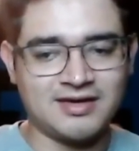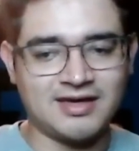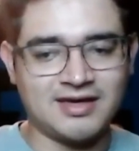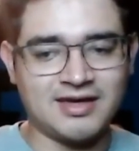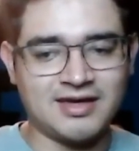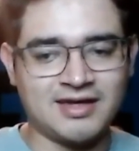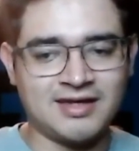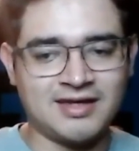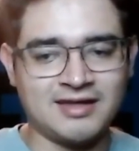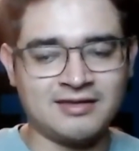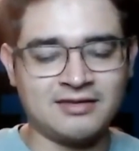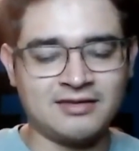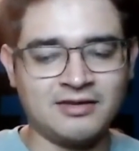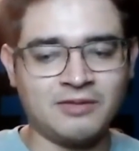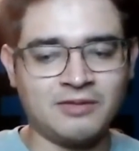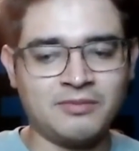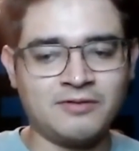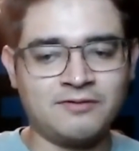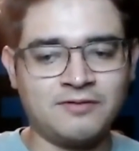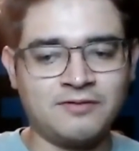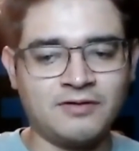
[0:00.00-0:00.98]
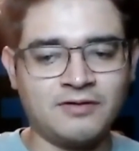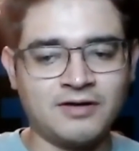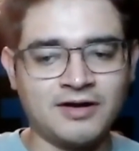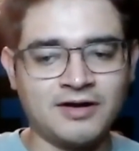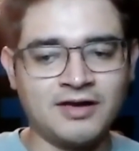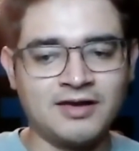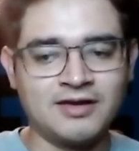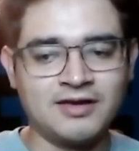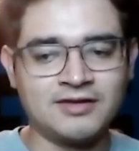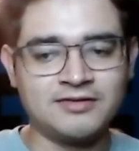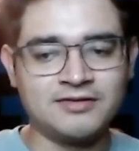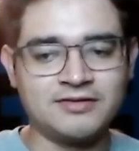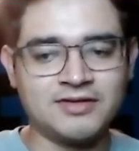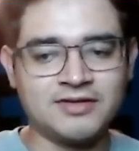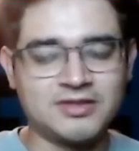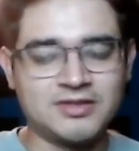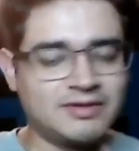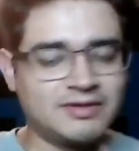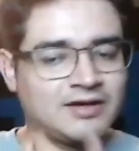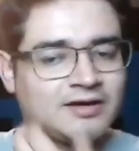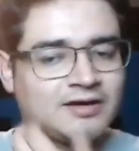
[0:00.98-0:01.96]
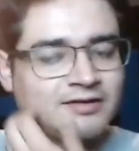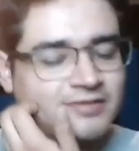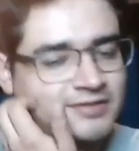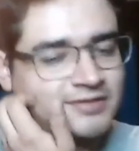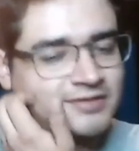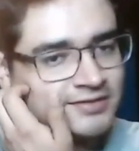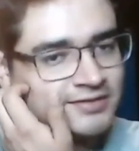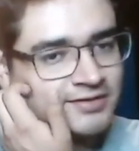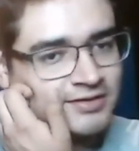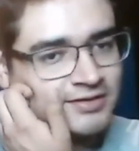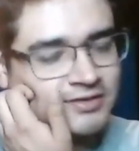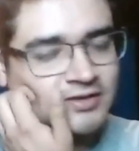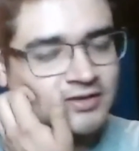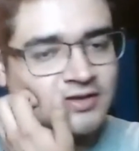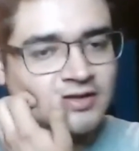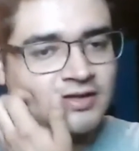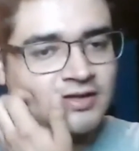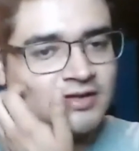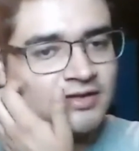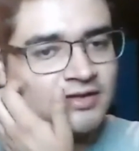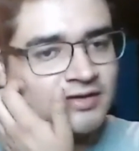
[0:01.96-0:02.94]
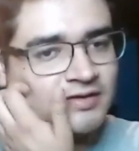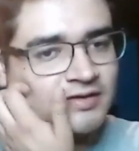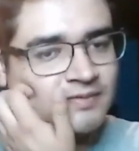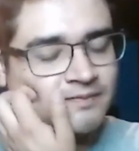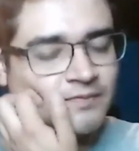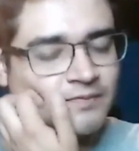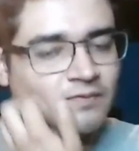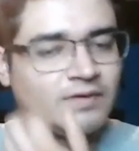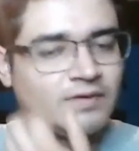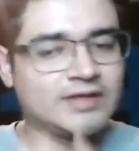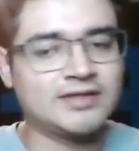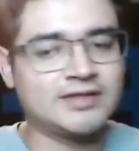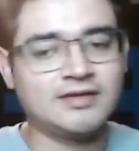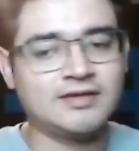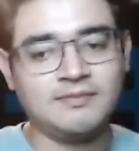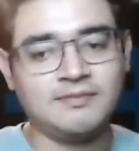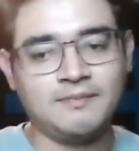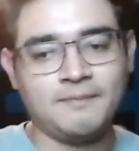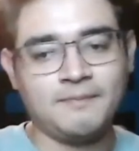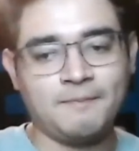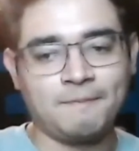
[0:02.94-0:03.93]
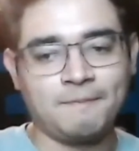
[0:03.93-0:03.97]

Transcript: And number 4, you need to be consistent with it,